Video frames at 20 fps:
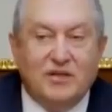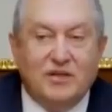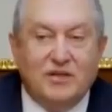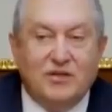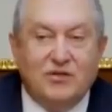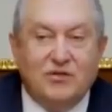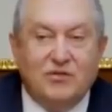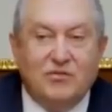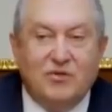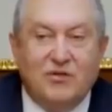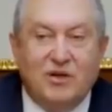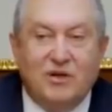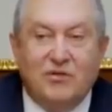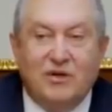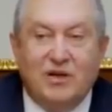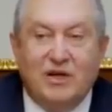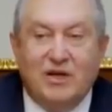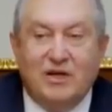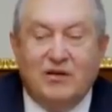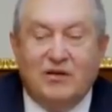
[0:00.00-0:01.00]
this issue.
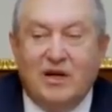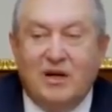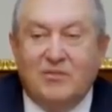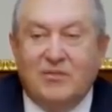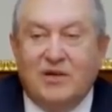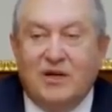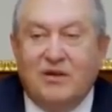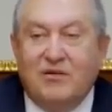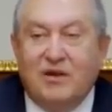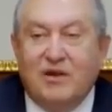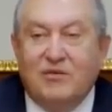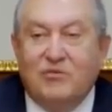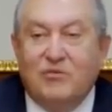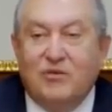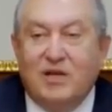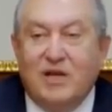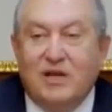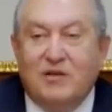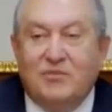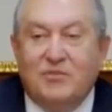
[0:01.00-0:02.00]
We come there and
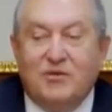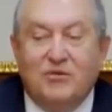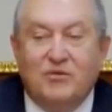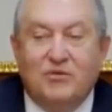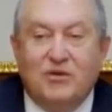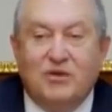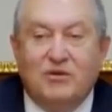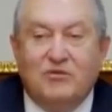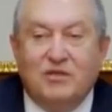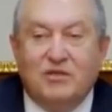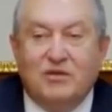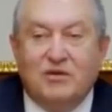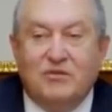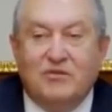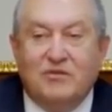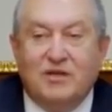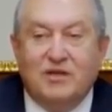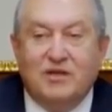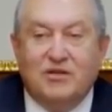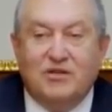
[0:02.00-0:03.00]
we help you. We
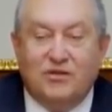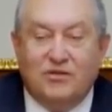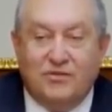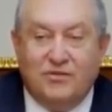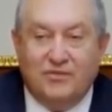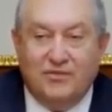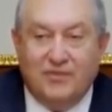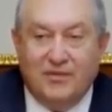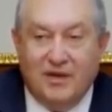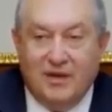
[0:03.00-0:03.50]
resolve the issue.